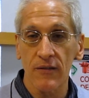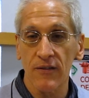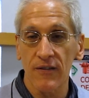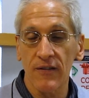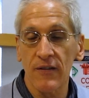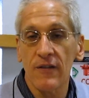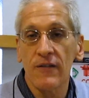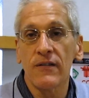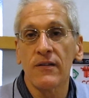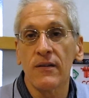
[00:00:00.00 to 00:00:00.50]

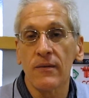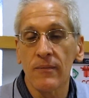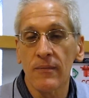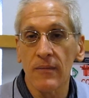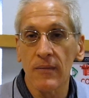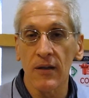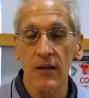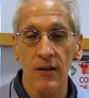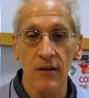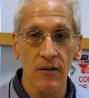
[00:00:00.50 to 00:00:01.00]

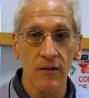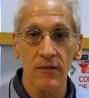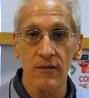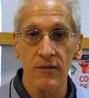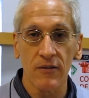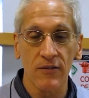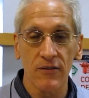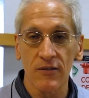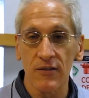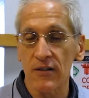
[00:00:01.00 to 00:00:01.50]
system
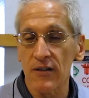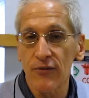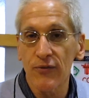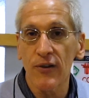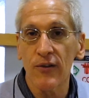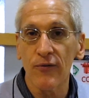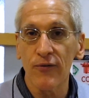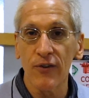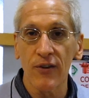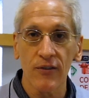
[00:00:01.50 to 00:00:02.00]
in
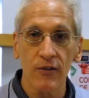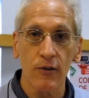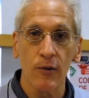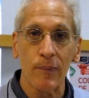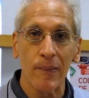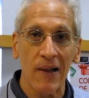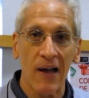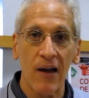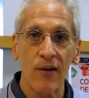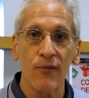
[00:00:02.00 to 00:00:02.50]
different physical
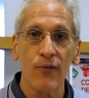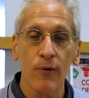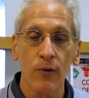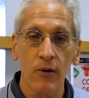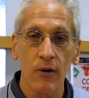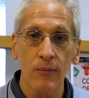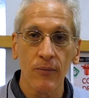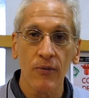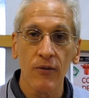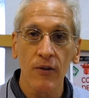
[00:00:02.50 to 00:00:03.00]

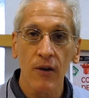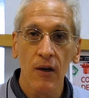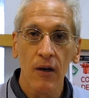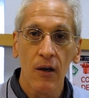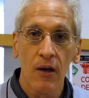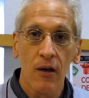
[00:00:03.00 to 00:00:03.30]
platforms.